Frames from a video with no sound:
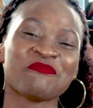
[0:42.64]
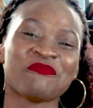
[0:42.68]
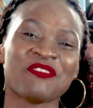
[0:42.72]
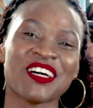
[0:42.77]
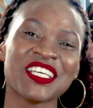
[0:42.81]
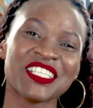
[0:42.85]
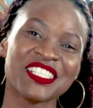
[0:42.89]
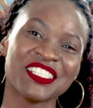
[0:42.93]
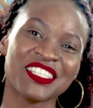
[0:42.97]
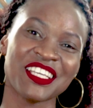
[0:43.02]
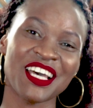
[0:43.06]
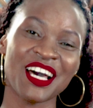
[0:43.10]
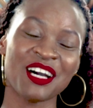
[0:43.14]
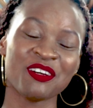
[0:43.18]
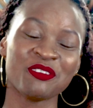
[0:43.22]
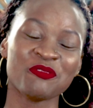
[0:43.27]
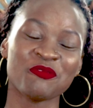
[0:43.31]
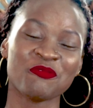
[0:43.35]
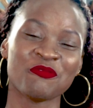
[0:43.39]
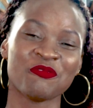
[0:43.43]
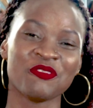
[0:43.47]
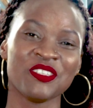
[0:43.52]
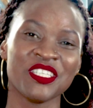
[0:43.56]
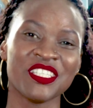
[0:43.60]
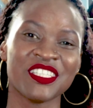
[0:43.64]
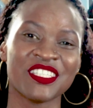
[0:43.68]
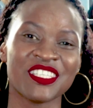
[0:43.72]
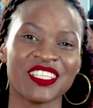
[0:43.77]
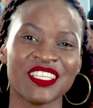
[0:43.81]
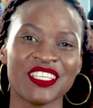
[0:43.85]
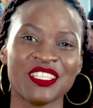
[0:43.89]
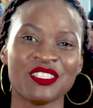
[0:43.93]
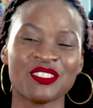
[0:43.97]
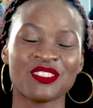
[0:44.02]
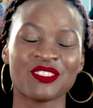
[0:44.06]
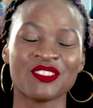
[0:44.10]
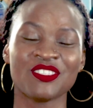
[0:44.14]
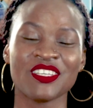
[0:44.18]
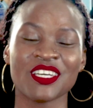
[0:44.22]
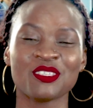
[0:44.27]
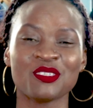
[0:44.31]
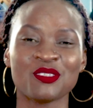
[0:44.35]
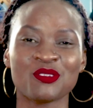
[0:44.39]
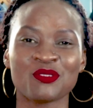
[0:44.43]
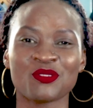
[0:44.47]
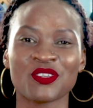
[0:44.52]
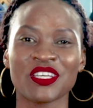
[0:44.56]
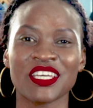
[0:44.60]
first outfit is
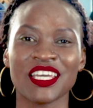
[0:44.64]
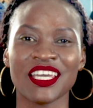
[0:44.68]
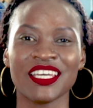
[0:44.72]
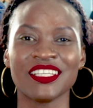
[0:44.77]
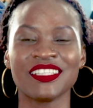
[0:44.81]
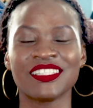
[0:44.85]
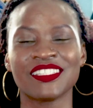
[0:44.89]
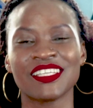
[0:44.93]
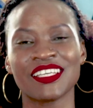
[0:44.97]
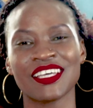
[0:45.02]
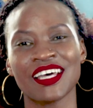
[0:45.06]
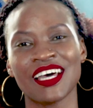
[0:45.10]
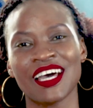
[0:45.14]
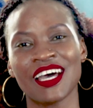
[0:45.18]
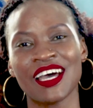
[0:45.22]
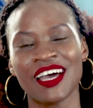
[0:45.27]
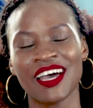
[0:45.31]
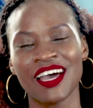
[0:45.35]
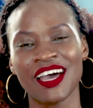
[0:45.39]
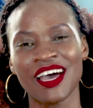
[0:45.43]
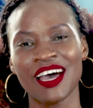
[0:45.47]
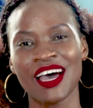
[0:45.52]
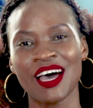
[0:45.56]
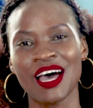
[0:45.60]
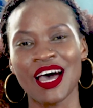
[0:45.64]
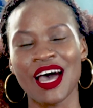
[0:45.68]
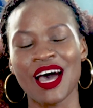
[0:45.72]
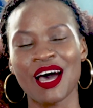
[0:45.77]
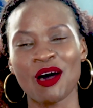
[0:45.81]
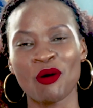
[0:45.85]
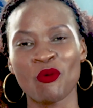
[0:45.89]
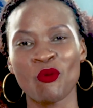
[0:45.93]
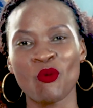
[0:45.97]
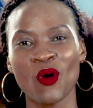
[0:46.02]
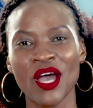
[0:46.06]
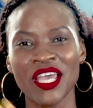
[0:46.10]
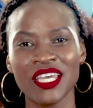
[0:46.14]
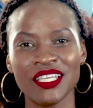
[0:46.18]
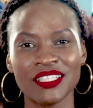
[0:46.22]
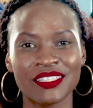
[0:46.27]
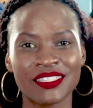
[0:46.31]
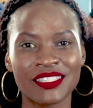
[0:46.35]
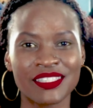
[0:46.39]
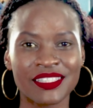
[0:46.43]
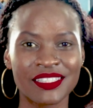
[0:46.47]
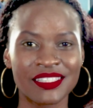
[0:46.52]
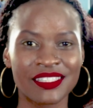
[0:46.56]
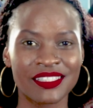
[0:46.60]
just to get a
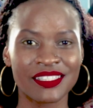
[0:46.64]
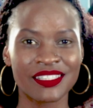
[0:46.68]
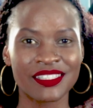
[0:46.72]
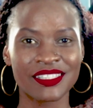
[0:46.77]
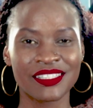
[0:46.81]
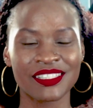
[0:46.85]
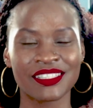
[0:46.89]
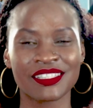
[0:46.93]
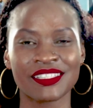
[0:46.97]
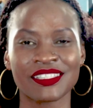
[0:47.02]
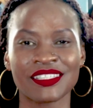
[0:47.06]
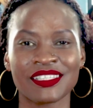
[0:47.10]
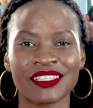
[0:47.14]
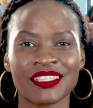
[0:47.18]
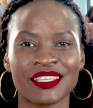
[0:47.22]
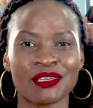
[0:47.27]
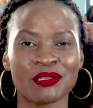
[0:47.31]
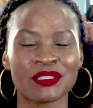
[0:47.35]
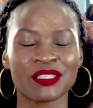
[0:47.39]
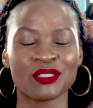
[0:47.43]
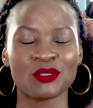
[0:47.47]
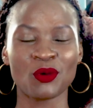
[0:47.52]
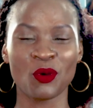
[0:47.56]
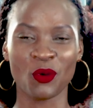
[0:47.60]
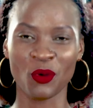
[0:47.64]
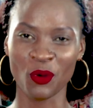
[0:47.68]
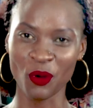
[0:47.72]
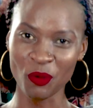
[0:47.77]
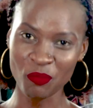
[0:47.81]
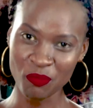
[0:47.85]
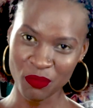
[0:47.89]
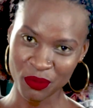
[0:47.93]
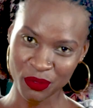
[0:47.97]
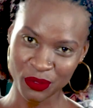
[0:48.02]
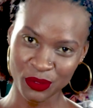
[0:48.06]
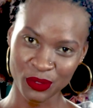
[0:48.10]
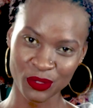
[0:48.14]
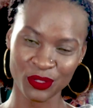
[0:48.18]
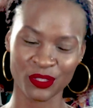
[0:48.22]
white top